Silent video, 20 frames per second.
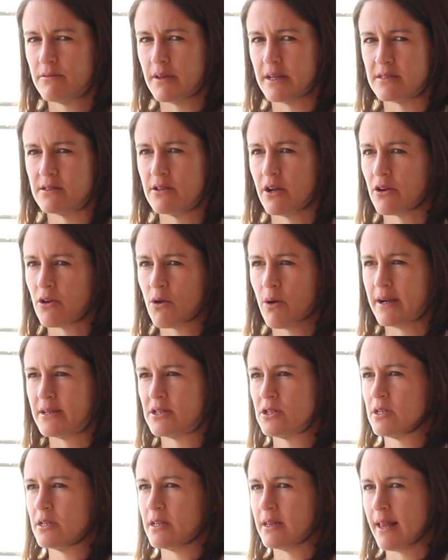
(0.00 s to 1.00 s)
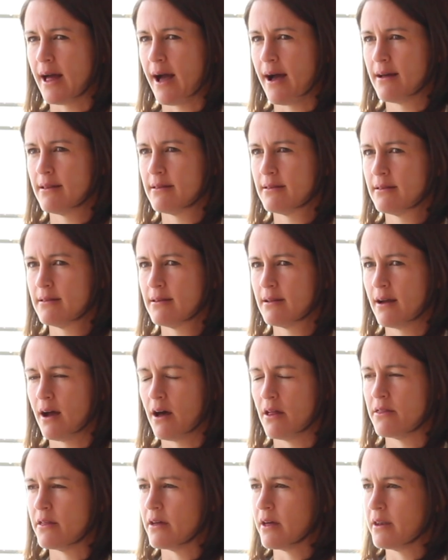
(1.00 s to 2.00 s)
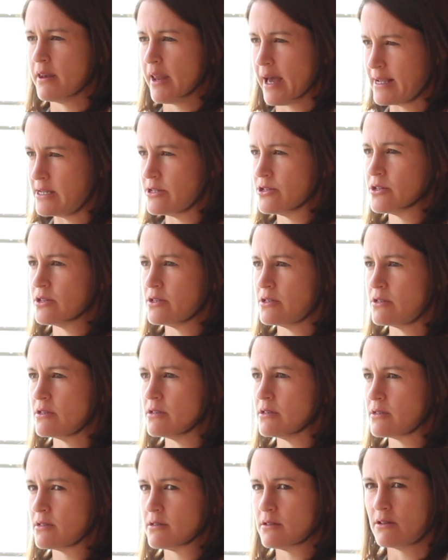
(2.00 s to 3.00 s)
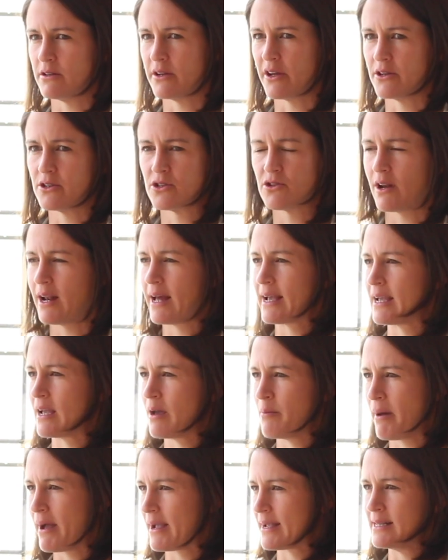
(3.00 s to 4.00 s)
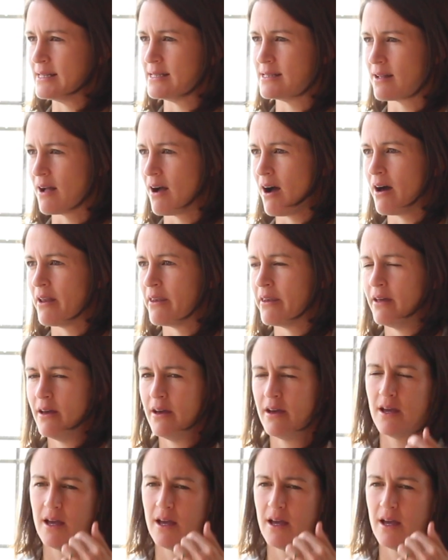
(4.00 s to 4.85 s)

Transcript: there's no question that other nations, you know, Sri Lanka, Pakistan,